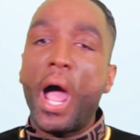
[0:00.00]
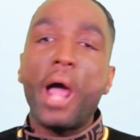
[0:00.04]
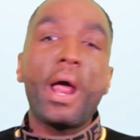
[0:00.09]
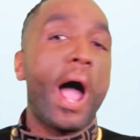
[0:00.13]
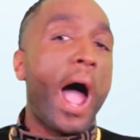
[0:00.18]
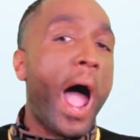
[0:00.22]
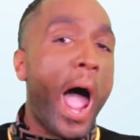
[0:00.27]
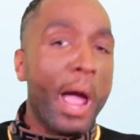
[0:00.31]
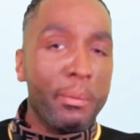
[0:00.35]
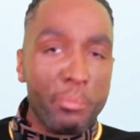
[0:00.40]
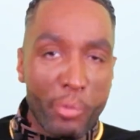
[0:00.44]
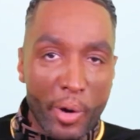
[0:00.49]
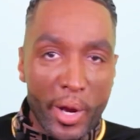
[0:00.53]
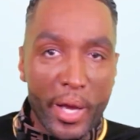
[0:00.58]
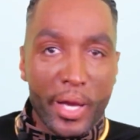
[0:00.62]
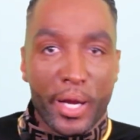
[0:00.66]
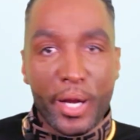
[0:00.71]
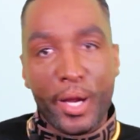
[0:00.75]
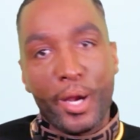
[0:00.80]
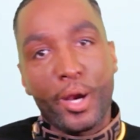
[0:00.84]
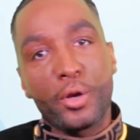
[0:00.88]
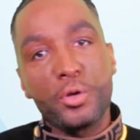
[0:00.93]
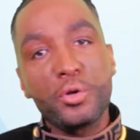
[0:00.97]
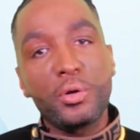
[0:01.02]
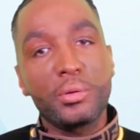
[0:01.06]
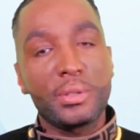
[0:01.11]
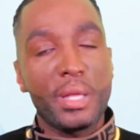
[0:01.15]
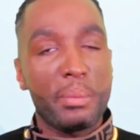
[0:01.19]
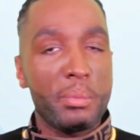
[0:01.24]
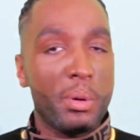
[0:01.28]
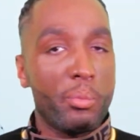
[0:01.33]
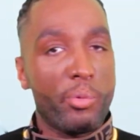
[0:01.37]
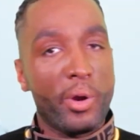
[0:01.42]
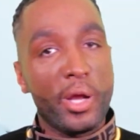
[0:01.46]
I braid hair. You can
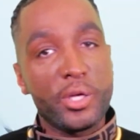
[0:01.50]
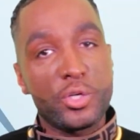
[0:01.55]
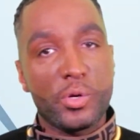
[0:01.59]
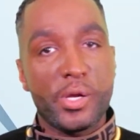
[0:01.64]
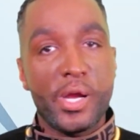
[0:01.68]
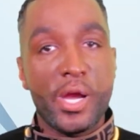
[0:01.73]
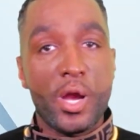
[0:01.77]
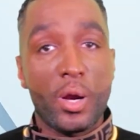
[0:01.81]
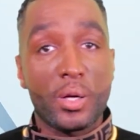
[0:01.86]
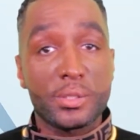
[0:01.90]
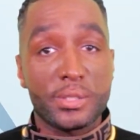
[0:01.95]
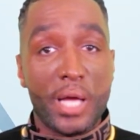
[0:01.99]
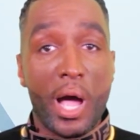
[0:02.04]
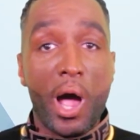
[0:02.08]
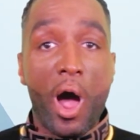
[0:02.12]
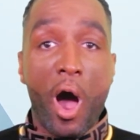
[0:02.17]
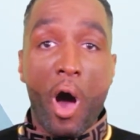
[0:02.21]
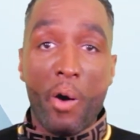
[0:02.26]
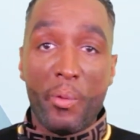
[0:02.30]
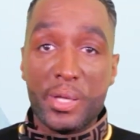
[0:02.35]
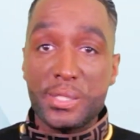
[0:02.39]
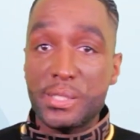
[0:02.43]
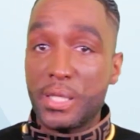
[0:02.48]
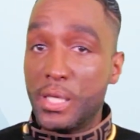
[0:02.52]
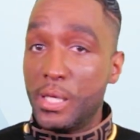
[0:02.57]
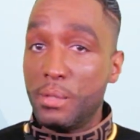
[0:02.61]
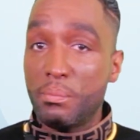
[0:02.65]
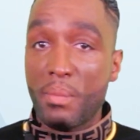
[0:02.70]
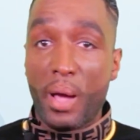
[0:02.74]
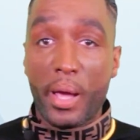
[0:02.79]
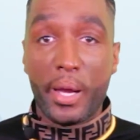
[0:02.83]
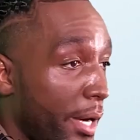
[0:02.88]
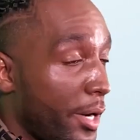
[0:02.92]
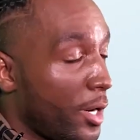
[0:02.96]
let me braid your hair because I always keep
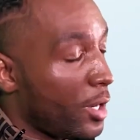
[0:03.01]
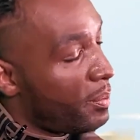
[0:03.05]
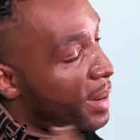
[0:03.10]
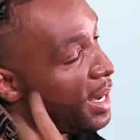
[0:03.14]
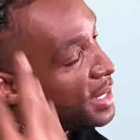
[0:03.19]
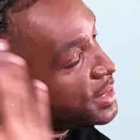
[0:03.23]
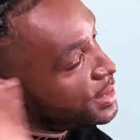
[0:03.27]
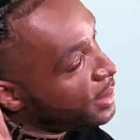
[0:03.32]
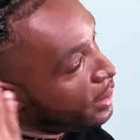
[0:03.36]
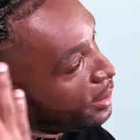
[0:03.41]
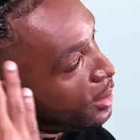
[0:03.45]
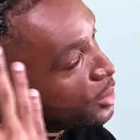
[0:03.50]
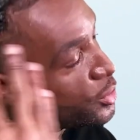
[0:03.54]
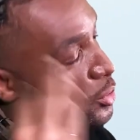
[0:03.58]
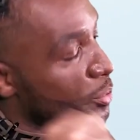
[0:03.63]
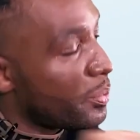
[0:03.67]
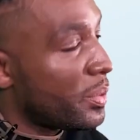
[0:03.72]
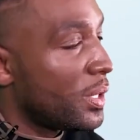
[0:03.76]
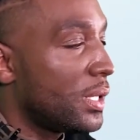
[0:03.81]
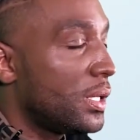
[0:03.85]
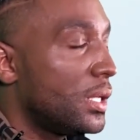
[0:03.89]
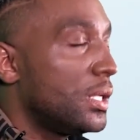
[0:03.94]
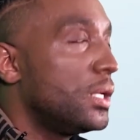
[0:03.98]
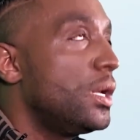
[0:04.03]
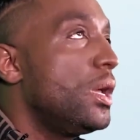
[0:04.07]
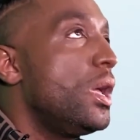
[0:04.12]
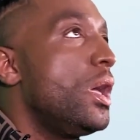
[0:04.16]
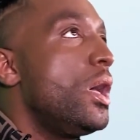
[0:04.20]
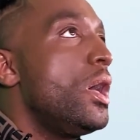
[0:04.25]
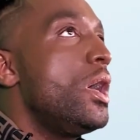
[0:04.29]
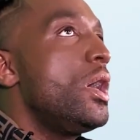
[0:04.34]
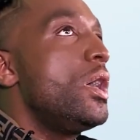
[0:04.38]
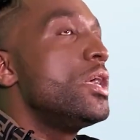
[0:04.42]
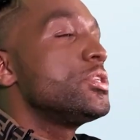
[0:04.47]
my hair in my signature bun.
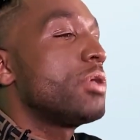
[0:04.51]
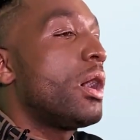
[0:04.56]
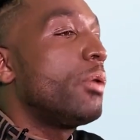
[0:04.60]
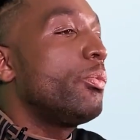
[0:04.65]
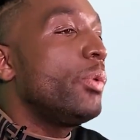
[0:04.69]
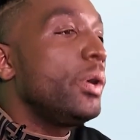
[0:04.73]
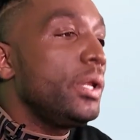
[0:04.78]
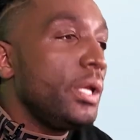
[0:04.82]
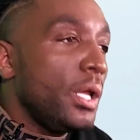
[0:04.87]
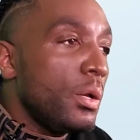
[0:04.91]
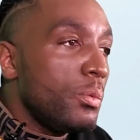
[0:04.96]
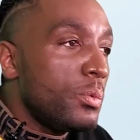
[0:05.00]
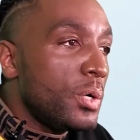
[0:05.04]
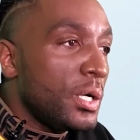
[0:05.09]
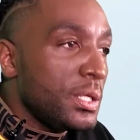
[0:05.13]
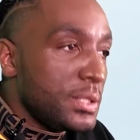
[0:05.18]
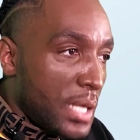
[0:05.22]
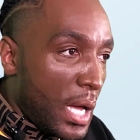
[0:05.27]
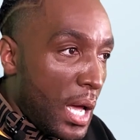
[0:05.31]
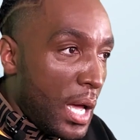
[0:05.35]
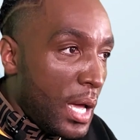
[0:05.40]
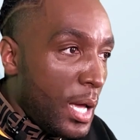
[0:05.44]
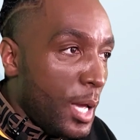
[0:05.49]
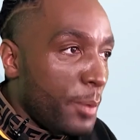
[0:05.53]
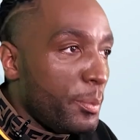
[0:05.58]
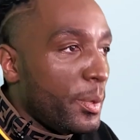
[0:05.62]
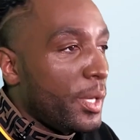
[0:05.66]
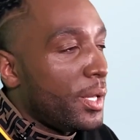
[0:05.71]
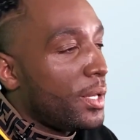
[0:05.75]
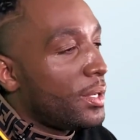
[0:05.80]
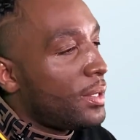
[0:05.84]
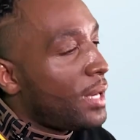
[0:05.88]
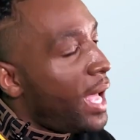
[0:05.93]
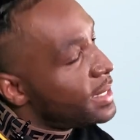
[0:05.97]
So I went in one time
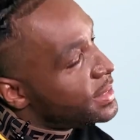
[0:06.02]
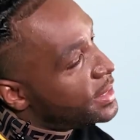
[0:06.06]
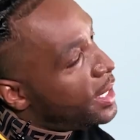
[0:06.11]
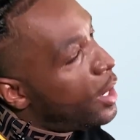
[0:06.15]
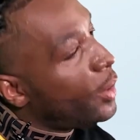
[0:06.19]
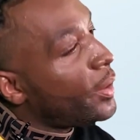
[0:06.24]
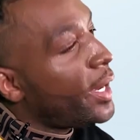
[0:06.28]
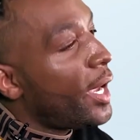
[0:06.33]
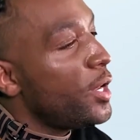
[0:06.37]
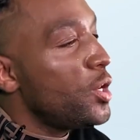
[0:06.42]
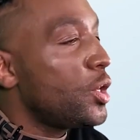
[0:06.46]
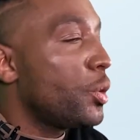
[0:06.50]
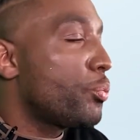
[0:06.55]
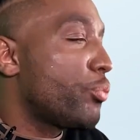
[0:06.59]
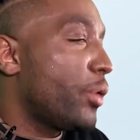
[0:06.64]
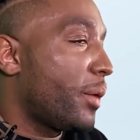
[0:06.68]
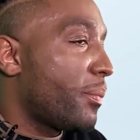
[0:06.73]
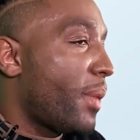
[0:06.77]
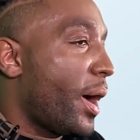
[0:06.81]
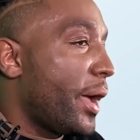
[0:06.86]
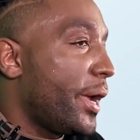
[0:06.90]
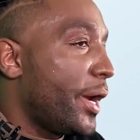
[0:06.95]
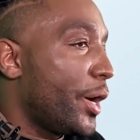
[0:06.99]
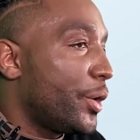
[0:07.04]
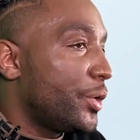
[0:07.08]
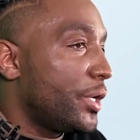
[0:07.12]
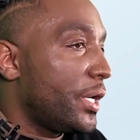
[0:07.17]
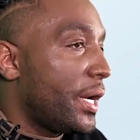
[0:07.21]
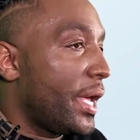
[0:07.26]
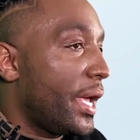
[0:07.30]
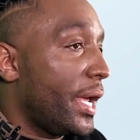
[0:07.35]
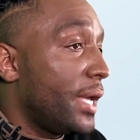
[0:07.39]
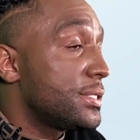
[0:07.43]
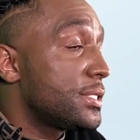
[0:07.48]
and I said, okay, you can braid my hair
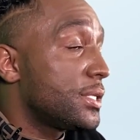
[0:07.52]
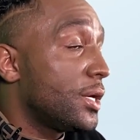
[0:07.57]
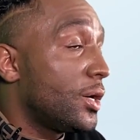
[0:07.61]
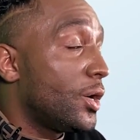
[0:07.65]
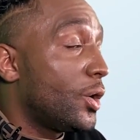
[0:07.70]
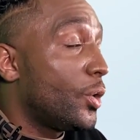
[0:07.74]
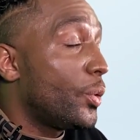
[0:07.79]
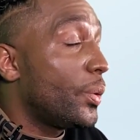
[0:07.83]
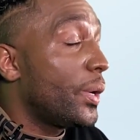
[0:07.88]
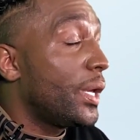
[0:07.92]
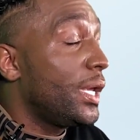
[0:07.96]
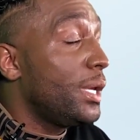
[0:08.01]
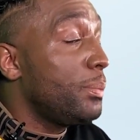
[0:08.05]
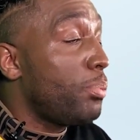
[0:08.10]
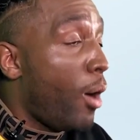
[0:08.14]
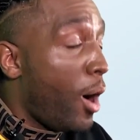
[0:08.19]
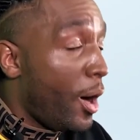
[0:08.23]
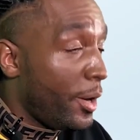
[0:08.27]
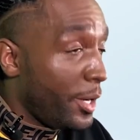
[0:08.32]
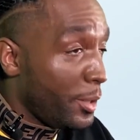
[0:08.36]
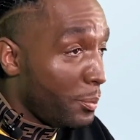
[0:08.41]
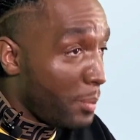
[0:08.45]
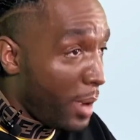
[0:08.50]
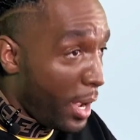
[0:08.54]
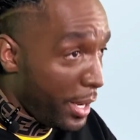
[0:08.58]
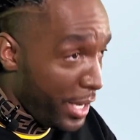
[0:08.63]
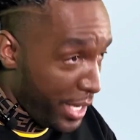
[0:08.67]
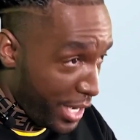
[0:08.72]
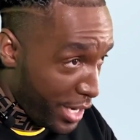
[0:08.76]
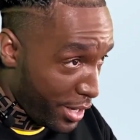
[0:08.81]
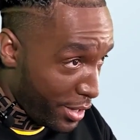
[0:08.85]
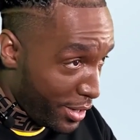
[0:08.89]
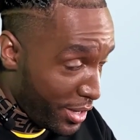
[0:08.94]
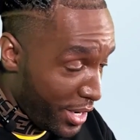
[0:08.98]
today. So he parted my
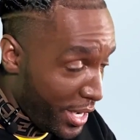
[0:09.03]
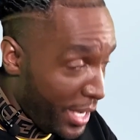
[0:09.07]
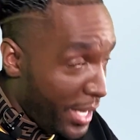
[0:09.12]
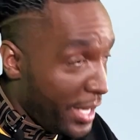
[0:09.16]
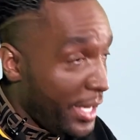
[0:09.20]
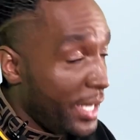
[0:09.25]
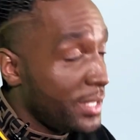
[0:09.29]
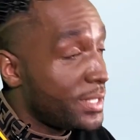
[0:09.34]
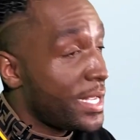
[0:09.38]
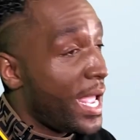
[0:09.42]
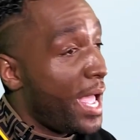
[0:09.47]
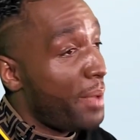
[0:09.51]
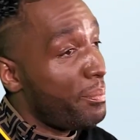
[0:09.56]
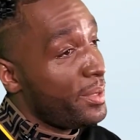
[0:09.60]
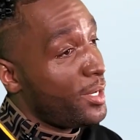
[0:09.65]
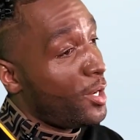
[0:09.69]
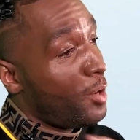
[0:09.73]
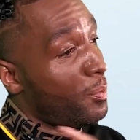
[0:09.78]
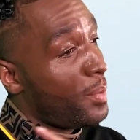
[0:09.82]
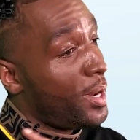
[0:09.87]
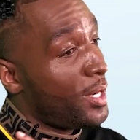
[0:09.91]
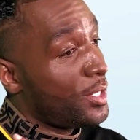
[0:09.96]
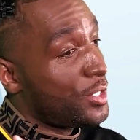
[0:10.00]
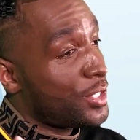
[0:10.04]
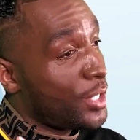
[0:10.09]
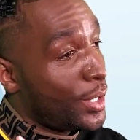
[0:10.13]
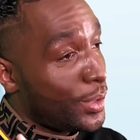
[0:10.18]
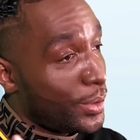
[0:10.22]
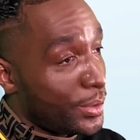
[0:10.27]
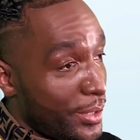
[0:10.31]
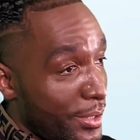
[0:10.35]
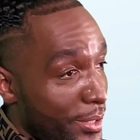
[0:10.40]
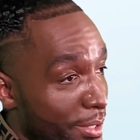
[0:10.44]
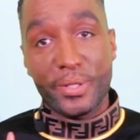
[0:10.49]
hair and he tapped me on my
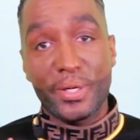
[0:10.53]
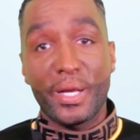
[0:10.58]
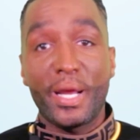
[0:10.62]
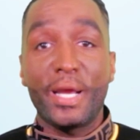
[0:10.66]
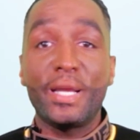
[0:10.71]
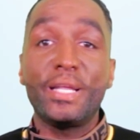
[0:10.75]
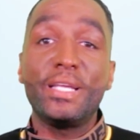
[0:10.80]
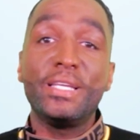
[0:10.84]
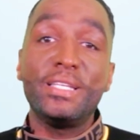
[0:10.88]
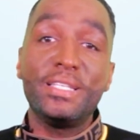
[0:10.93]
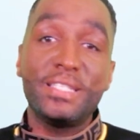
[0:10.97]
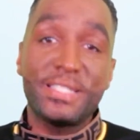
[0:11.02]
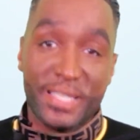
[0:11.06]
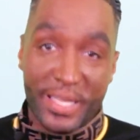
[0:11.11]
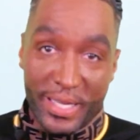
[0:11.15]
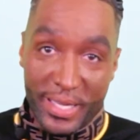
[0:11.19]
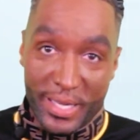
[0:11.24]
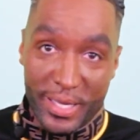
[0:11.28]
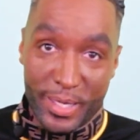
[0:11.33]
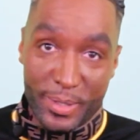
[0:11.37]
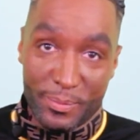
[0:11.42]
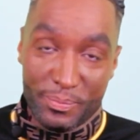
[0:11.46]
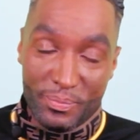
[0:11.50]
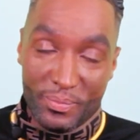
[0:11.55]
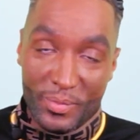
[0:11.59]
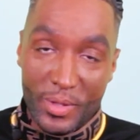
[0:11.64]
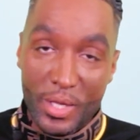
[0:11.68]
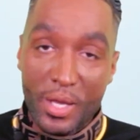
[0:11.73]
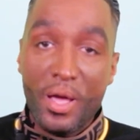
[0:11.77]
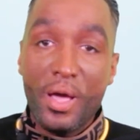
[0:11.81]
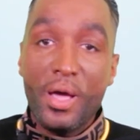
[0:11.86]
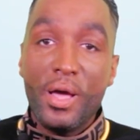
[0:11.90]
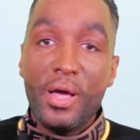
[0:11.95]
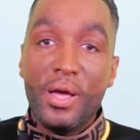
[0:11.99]
shoulder and he said,
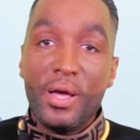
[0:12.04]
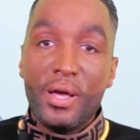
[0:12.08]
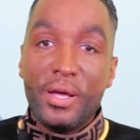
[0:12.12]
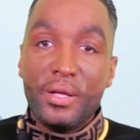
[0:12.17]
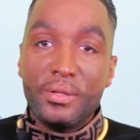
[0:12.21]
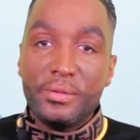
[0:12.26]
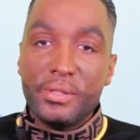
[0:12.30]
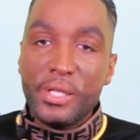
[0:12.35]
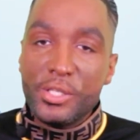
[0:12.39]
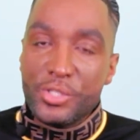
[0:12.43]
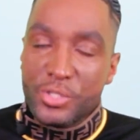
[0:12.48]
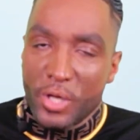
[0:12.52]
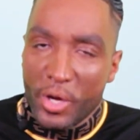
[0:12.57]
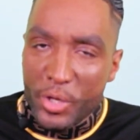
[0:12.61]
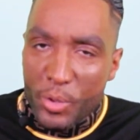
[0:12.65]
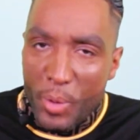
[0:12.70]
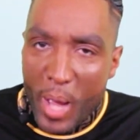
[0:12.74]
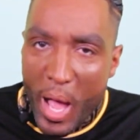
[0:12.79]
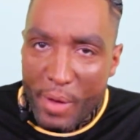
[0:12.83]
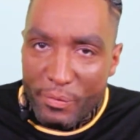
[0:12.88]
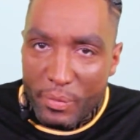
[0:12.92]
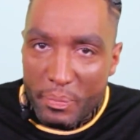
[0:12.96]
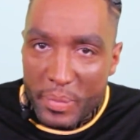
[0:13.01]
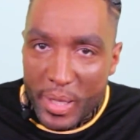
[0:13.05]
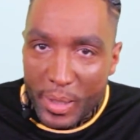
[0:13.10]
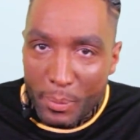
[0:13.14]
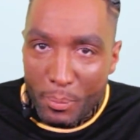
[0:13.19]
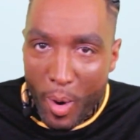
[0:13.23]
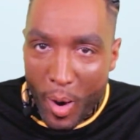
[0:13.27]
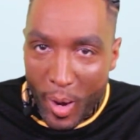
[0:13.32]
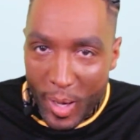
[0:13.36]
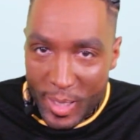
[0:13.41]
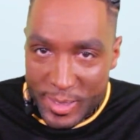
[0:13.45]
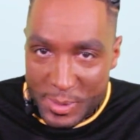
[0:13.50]
did you know you have a big
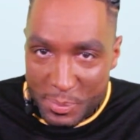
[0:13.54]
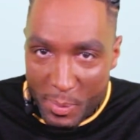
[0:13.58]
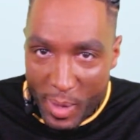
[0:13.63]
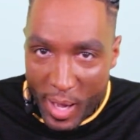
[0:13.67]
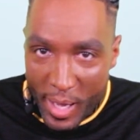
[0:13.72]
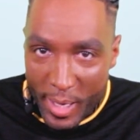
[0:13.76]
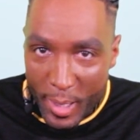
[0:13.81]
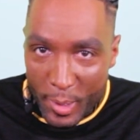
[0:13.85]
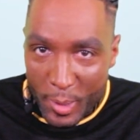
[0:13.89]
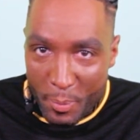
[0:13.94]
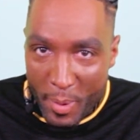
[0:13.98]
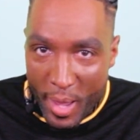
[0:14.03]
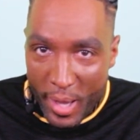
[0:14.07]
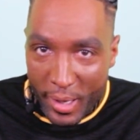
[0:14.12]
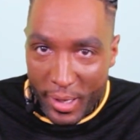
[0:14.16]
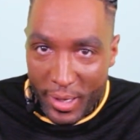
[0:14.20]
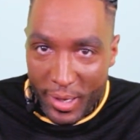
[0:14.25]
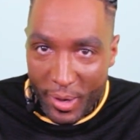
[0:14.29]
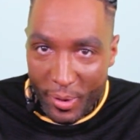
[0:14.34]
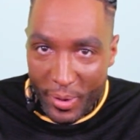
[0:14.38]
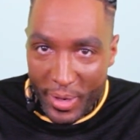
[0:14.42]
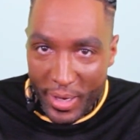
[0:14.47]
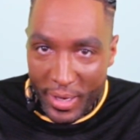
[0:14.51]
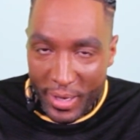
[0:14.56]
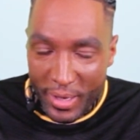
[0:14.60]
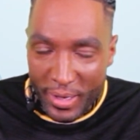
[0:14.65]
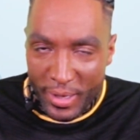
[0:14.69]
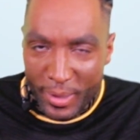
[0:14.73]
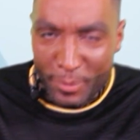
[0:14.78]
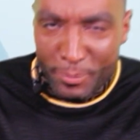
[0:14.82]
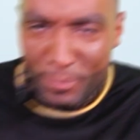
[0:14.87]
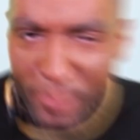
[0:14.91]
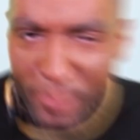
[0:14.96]
bald spot in the back of your head?